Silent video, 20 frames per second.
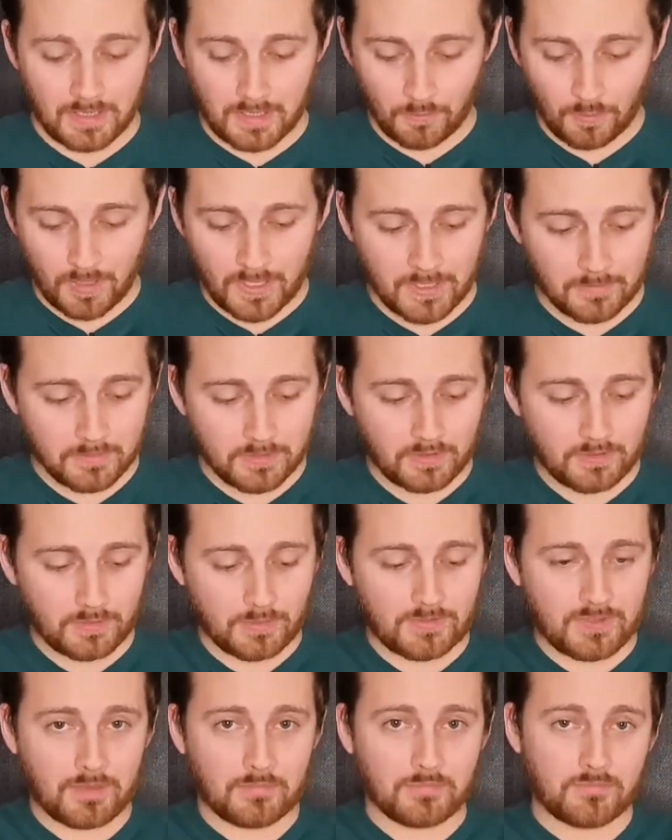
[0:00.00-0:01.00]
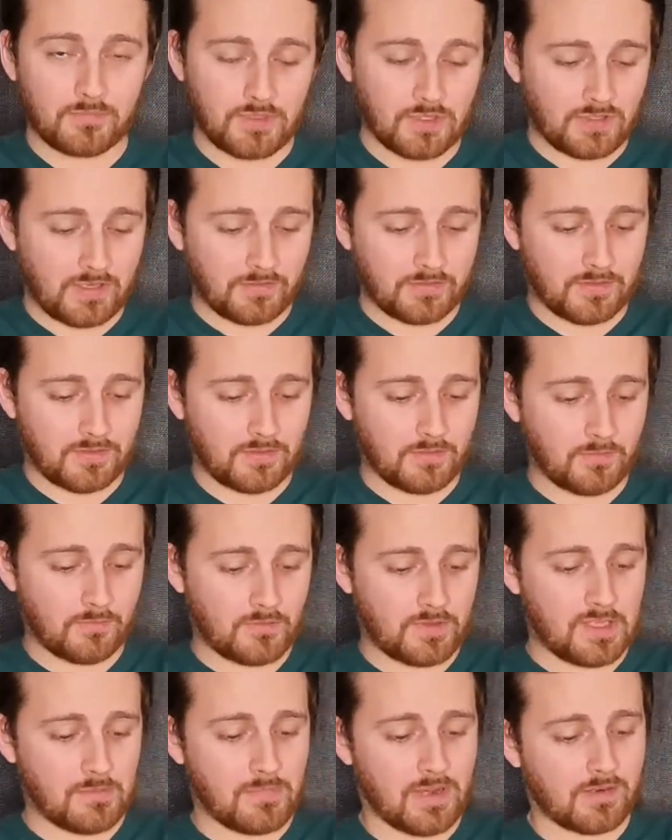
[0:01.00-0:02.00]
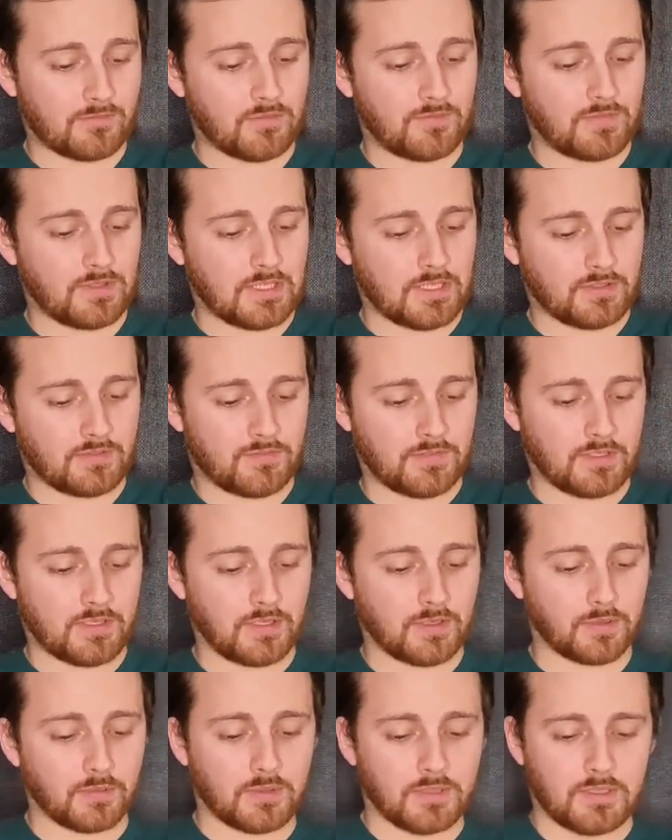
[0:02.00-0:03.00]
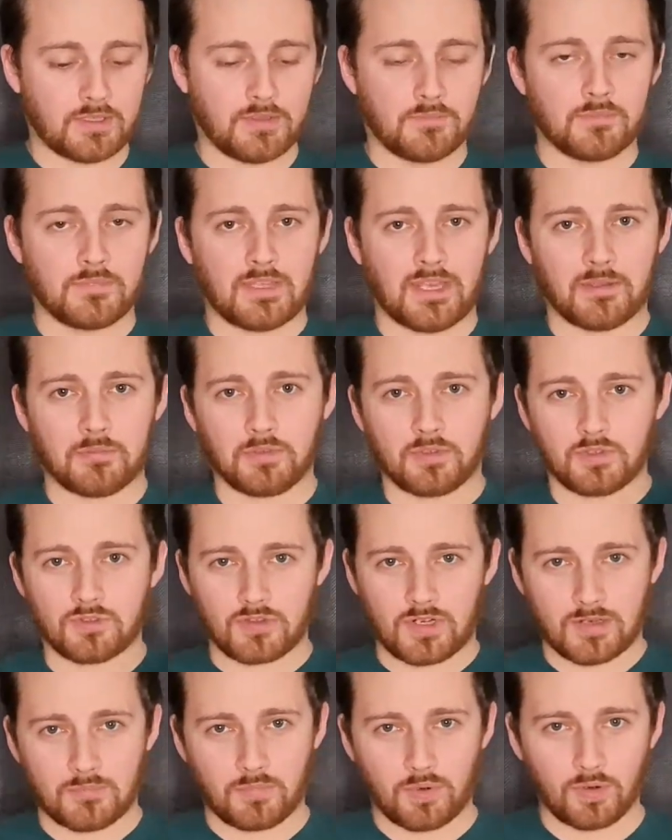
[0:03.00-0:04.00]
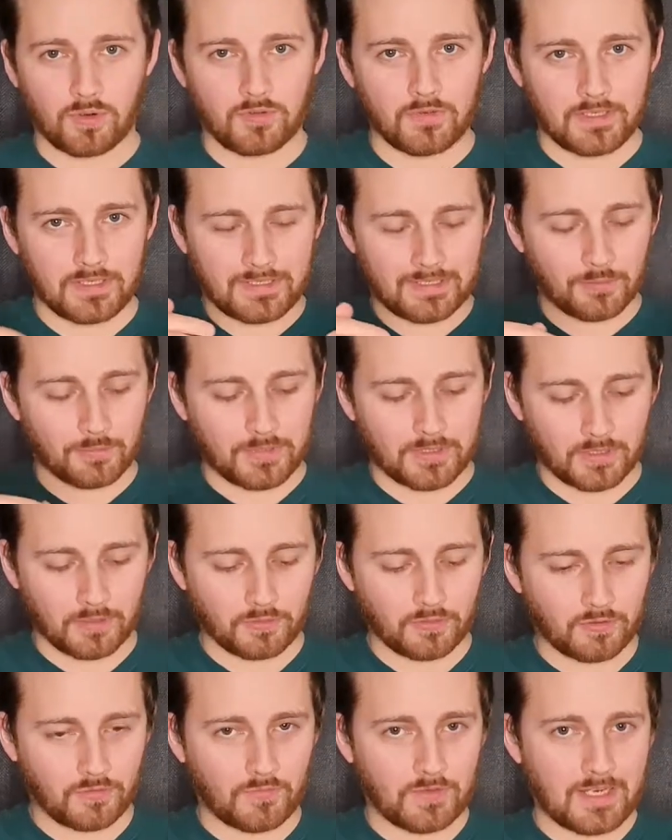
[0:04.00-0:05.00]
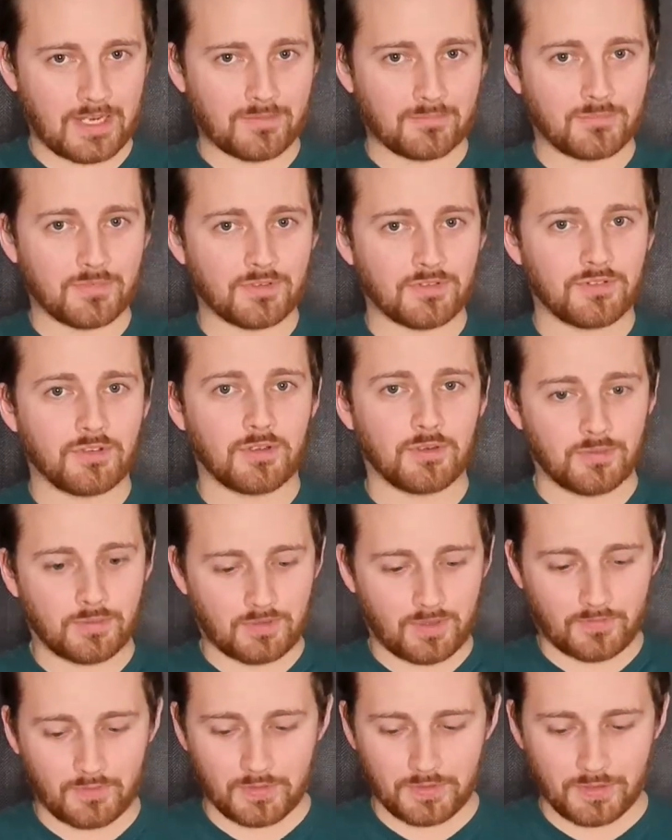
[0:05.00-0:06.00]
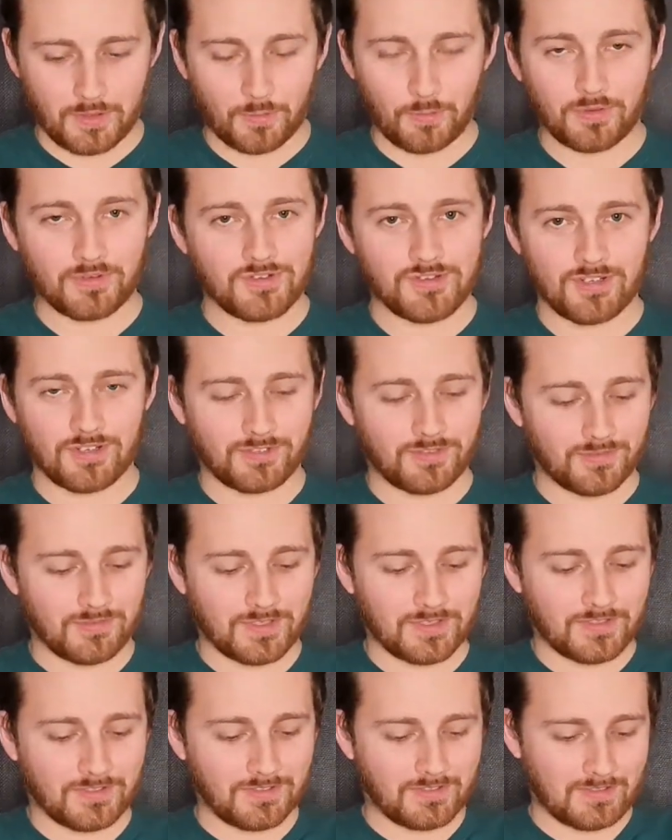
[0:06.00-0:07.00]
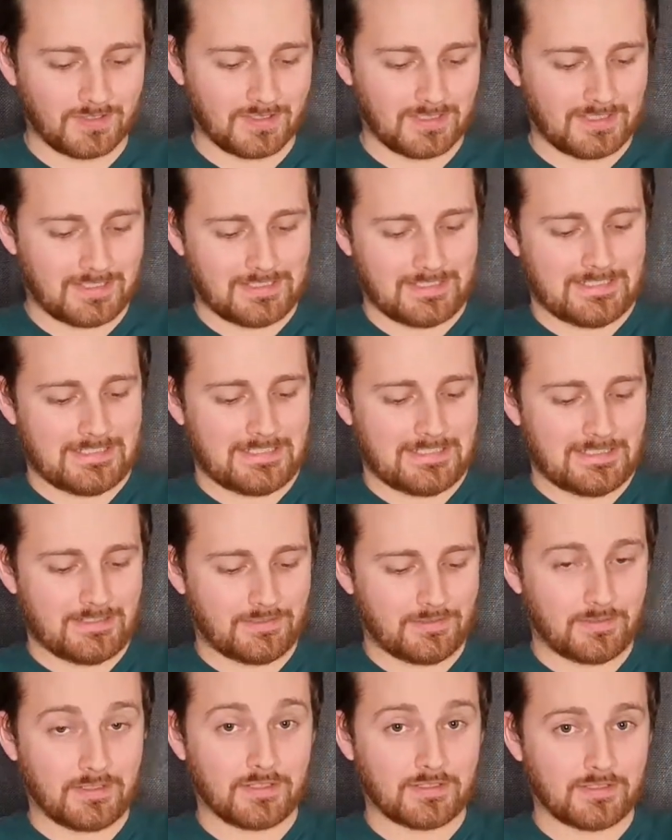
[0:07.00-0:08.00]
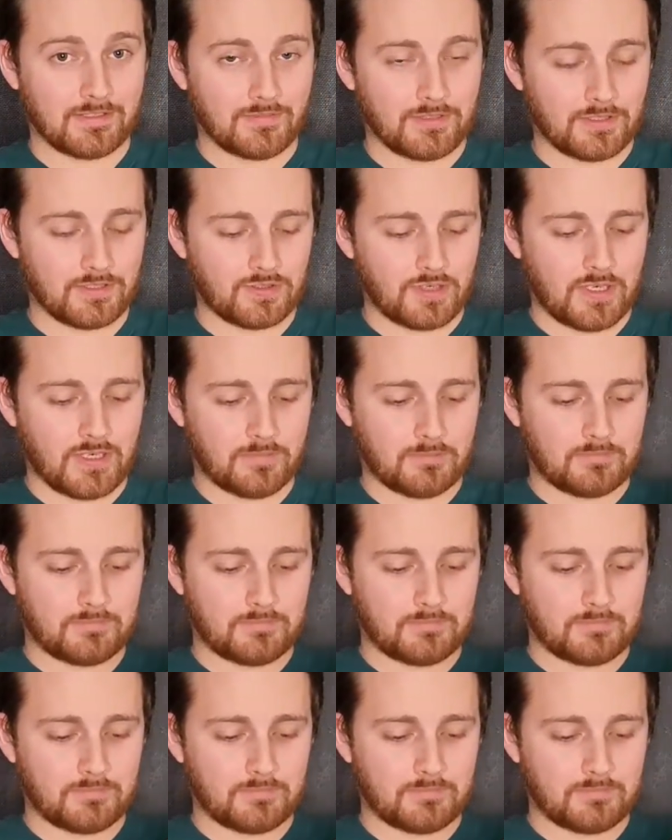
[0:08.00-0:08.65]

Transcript: What I am going to do is, I'm just after some feedback from the last video, I'm going to try and pour it a little bit closer to the camera, so I've only got one shot of this. So let's give it a try.